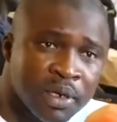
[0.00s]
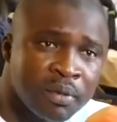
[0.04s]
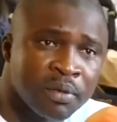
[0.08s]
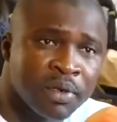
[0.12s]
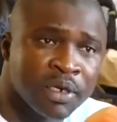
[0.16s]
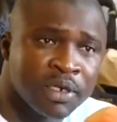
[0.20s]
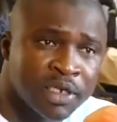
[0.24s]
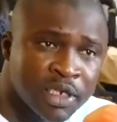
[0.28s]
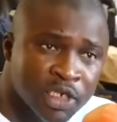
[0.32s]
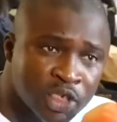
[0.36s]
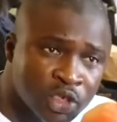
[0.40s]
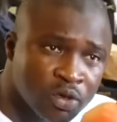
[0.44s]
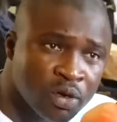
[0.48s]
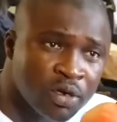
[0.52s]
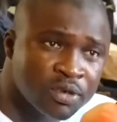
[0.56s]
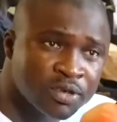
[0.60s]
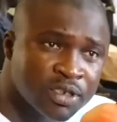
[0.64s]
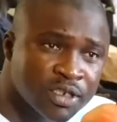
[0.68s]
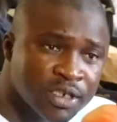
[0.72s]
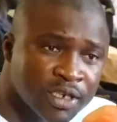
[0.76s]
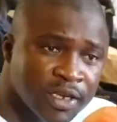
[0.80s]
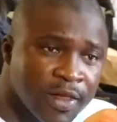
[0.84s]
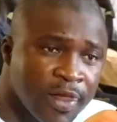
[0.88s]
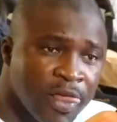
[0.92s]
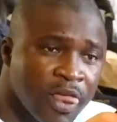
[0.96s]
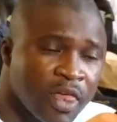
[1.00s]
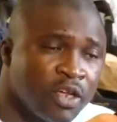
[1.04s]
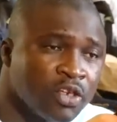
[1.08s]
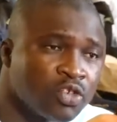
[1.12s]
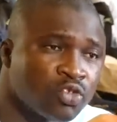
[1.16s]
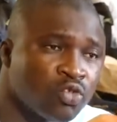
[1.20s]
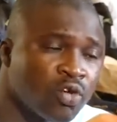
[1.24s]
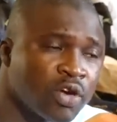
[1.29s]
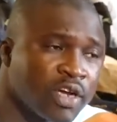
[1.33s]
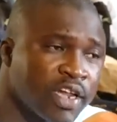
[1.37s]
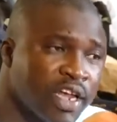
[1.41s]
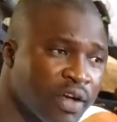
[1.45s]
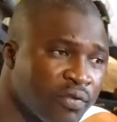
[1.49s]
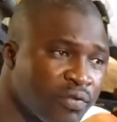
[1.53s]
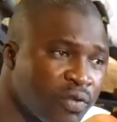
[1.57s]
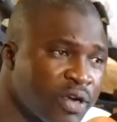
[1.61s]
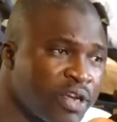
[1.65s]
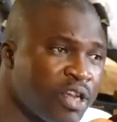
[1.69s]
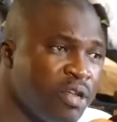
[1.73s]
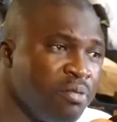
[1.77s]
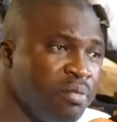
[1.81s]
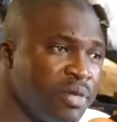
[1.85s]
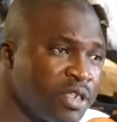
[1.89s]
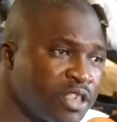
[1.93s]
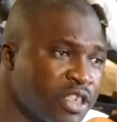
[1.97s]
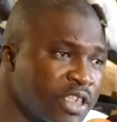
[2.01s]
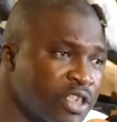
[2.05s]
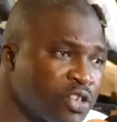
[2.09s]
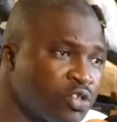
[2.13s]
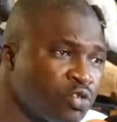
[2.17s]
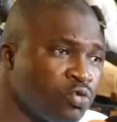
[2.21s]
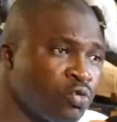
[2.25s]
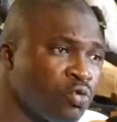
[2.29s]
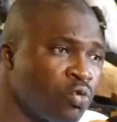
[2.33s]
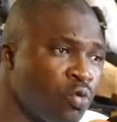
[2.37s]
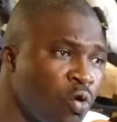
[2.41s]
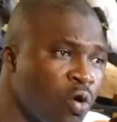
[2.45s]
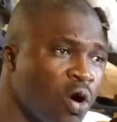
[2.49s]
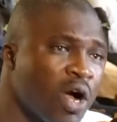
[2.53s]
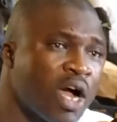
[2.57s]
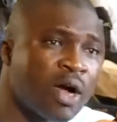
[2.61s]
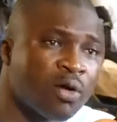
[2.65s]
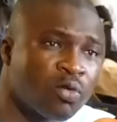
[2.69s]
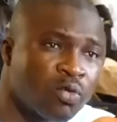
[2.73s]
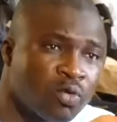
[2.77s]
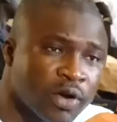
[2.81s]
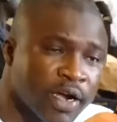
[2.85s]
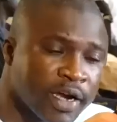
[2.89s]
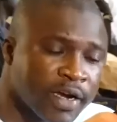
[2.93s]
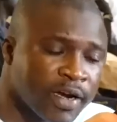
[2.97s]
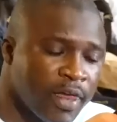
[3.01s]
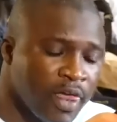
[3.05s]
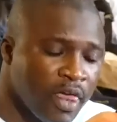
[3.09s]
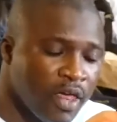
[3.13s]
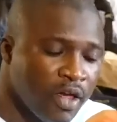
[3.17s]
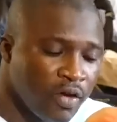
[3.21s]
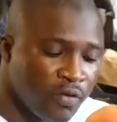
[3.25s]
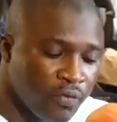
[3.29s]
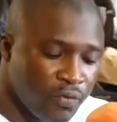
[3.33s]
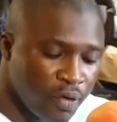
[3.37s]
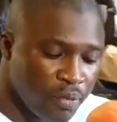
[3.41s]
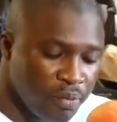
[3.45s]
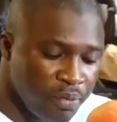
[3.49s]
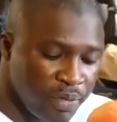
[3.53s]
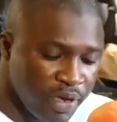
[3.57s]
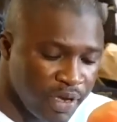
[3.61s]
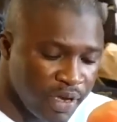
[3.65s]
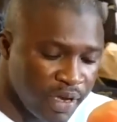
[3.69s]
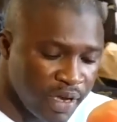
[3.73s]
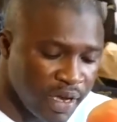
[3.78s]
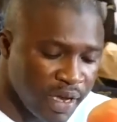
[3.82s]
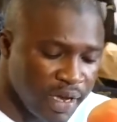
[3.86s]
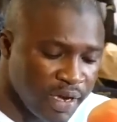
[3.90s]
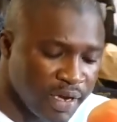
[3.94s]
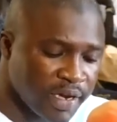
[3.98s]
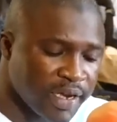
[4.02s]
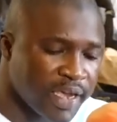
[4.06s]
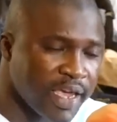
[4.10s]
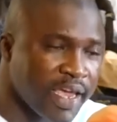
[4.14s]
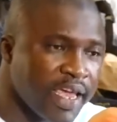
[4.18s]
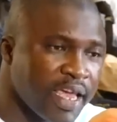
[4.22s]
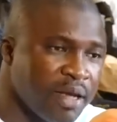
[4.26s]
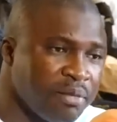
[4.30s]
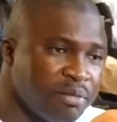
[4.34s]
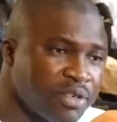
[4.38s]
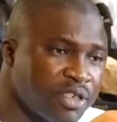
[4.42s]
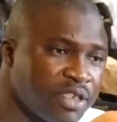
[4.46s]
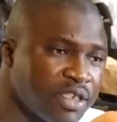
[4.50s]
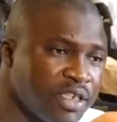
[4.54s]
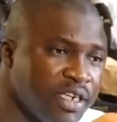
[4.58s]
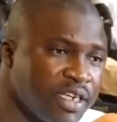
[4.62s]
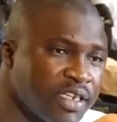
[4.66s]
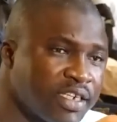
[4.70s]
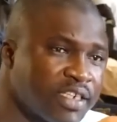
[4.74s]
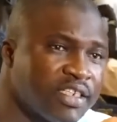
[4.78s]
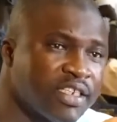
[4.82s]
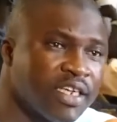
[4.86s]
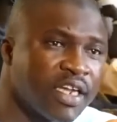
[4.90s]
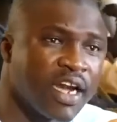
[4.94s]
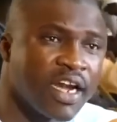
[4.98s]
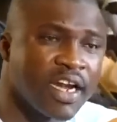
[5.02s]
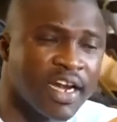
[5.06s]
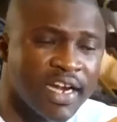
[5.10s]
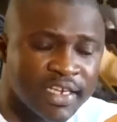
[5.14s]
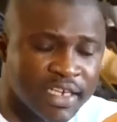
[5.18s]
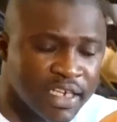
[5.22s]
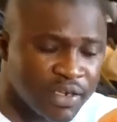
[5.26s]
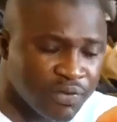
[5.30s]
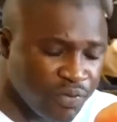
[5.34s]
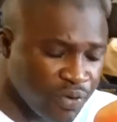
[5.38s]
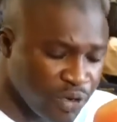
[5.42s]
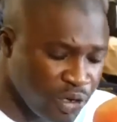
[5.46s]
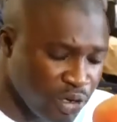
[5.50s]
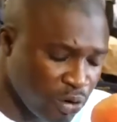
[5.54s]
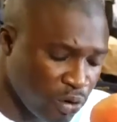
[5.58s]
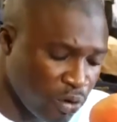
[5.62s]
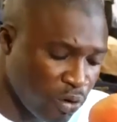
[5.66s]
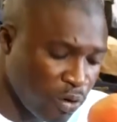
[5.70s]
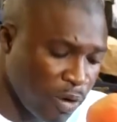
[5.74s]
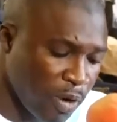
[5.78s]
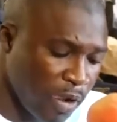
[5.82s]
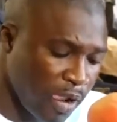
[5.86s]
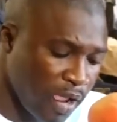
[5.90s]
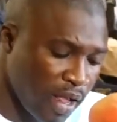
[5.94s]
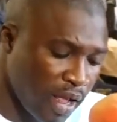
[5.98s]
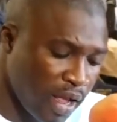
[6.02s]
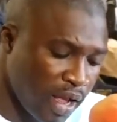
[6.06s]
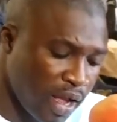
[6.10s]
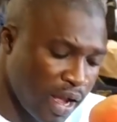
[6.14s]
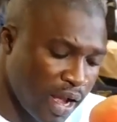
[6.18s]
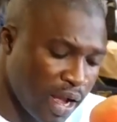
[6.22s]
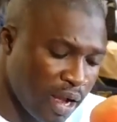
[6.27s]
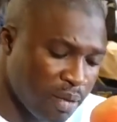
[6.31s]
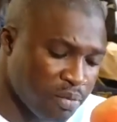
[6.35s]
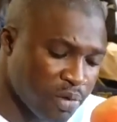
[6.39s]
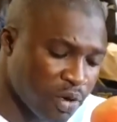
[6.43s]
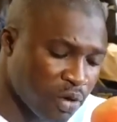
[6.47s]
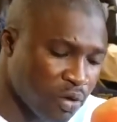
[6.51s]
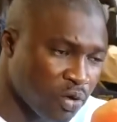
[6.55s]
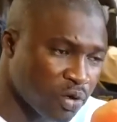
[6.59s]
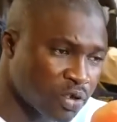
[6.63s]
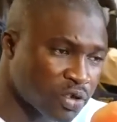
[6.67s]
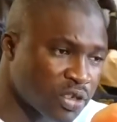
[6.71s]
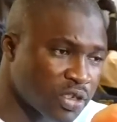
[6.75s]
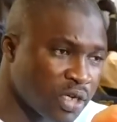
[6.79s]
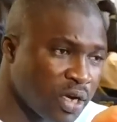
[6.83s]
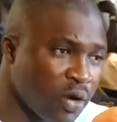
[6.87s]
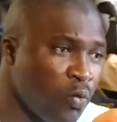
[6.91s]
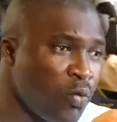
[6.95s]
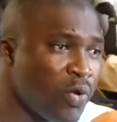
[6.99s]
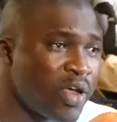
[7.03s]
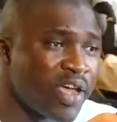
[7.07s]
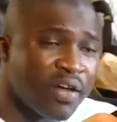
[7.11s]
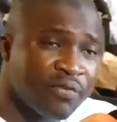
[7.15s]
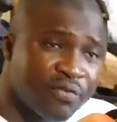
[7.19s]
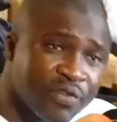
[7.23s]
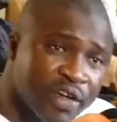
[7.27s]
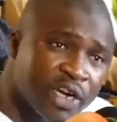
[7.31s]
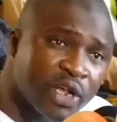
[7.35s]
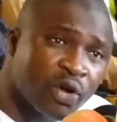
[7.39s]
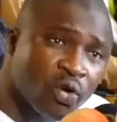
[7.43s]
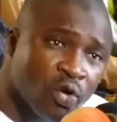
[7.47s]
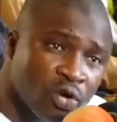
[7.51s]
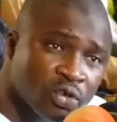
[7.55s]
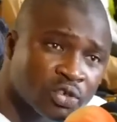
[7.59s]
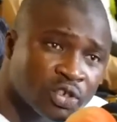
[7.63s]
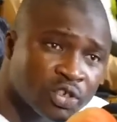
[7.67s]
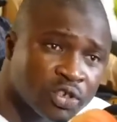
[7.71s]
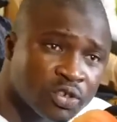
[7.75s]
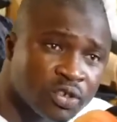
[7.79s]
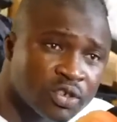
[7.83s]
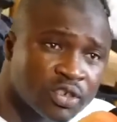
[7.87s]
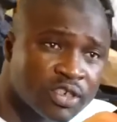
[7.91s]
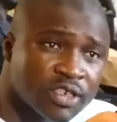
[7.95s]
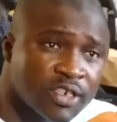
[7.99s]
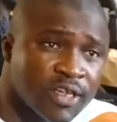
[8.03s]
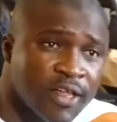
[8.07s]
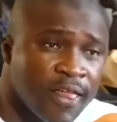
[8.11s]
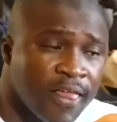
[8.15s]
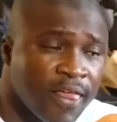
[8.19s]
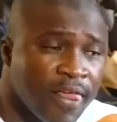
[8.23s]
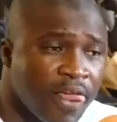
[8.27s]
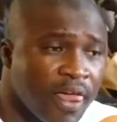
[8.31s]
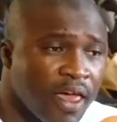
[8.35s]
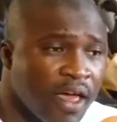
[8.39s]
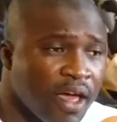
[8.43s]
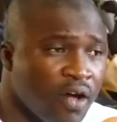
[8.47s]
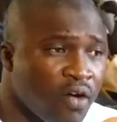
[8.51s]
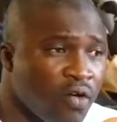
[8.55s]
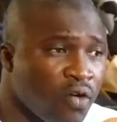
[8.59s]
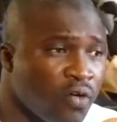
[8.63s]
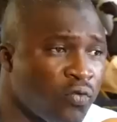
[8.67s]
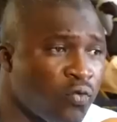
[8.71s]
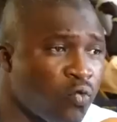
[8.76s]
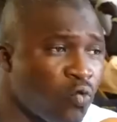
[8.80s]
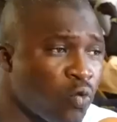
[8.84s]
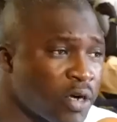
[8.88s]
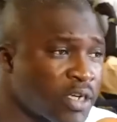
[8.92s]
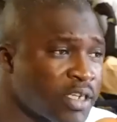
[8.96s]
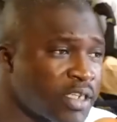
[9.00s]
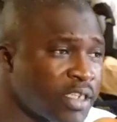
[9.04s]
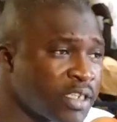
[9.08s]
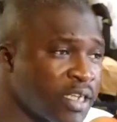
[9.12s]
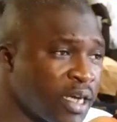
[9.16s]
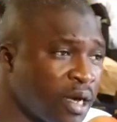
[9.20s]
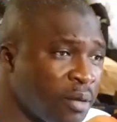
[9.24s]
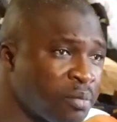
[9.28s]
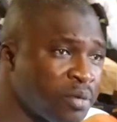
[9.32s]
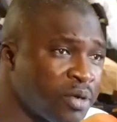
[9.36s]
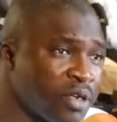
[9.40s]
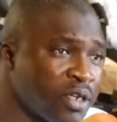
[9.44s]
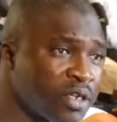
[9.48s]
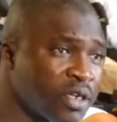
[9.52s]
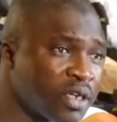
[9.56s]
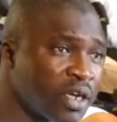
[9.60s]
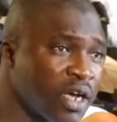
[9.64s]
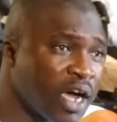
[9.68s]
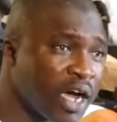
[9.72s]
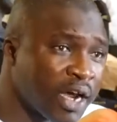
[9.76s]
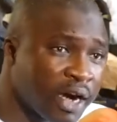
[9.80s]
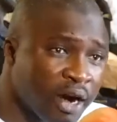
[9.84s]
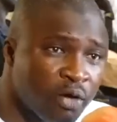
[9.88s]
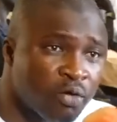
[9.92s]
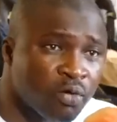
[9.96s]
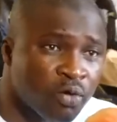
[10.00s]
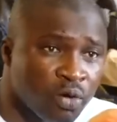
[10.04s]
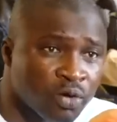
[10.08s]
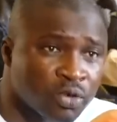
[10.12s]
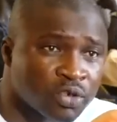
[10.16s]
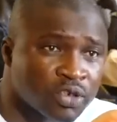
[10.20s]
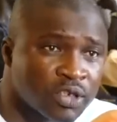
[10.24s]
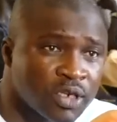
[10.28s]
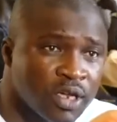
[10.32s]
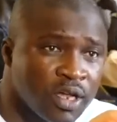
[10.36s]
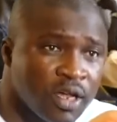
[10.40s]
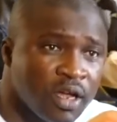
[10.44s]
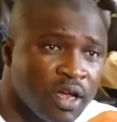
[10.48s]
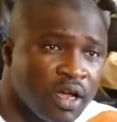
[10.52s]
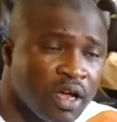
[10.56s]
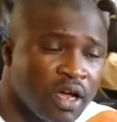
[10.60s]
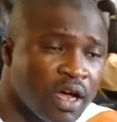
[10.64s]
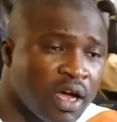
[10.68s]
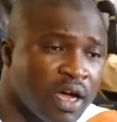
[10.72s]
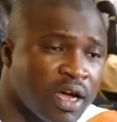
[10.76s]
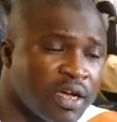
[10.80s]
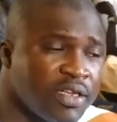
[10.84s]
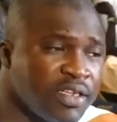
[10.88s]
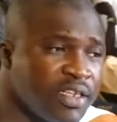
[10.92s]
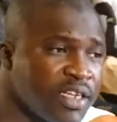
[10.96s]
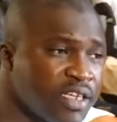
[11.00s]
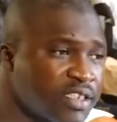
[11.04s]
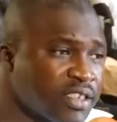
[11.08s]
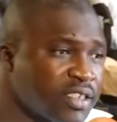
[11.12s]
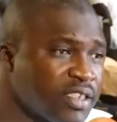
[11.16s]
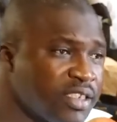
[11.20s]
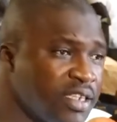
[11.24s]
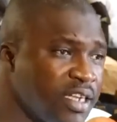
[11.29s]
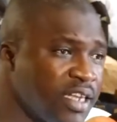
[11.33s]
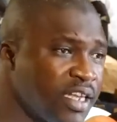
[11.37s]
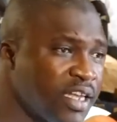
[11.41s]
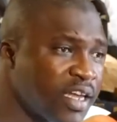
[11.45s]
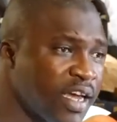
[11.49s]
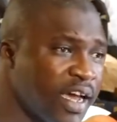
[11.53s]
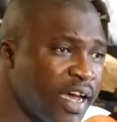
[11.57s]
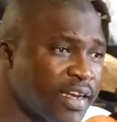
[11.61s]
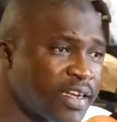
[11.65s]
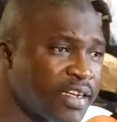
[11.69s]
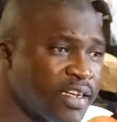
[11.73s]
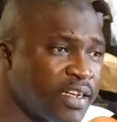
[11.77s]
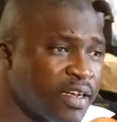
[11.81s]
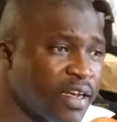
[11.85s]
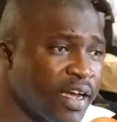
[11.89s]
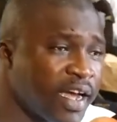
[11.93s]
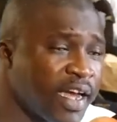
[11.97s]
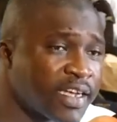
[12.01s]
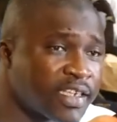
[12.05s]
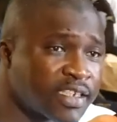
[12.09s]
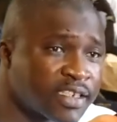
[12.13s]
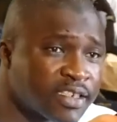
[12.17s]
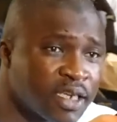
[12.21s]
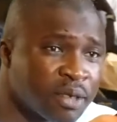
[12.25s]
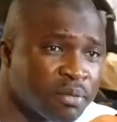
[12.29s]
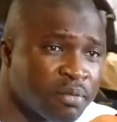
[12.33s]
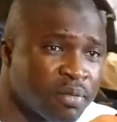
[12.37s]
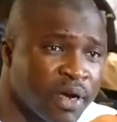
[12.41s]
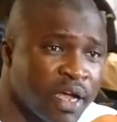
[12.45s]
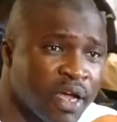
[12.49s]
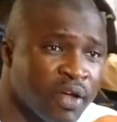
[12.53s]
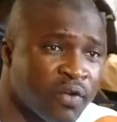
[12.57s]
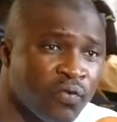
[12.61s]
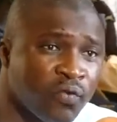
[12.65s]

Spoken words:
in this country. So therefore, the message should go outright. For me, in KMC, it is relatively low because we are very conscious of what is happening around us. Yesterday, I think I slept like